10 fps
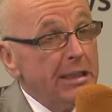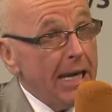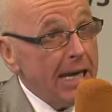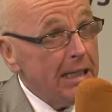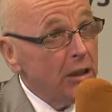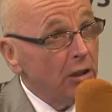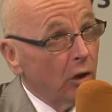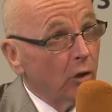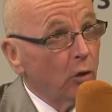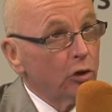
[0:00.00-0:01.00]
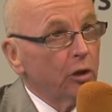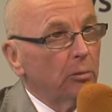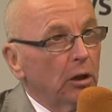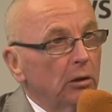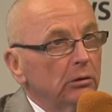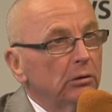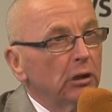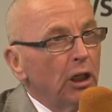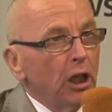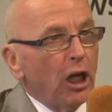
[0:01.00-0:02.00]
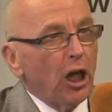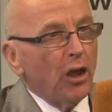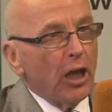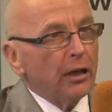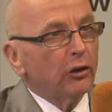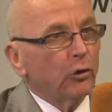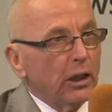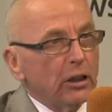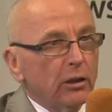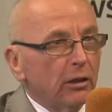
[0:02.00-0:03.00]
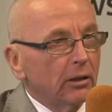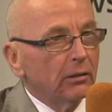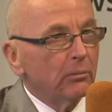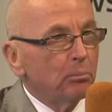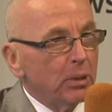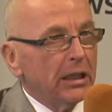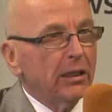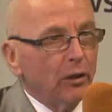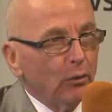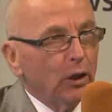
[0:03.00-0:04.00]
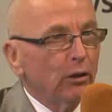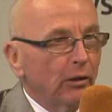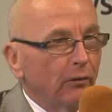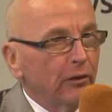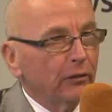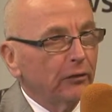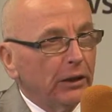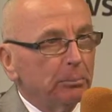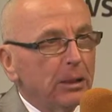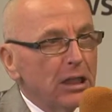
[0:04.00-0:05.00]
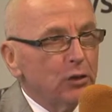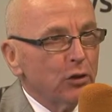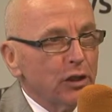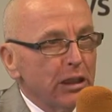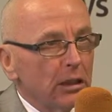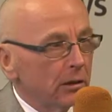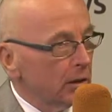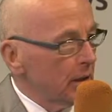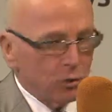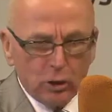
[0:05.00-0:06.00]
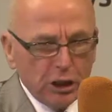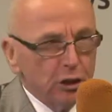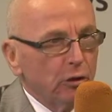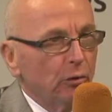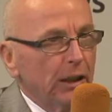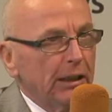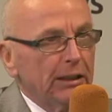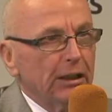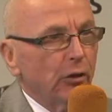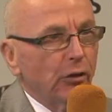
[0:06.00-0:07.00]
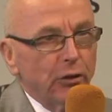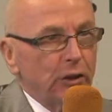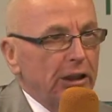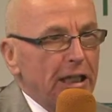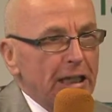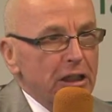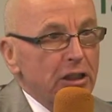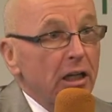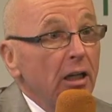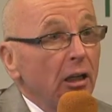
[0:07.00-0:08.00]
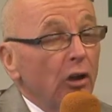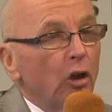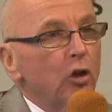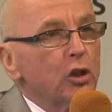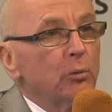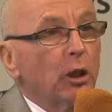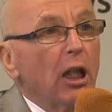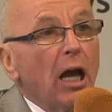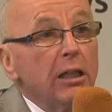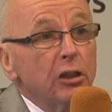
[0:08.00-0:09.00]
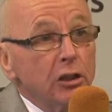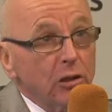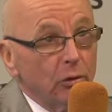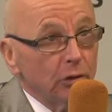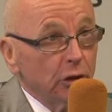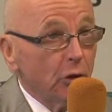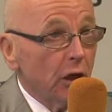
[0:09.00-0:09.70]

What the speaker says: days negotiable. And that great big 350-pound seller says, what are you doing writing down 30 days negotiable? I just told you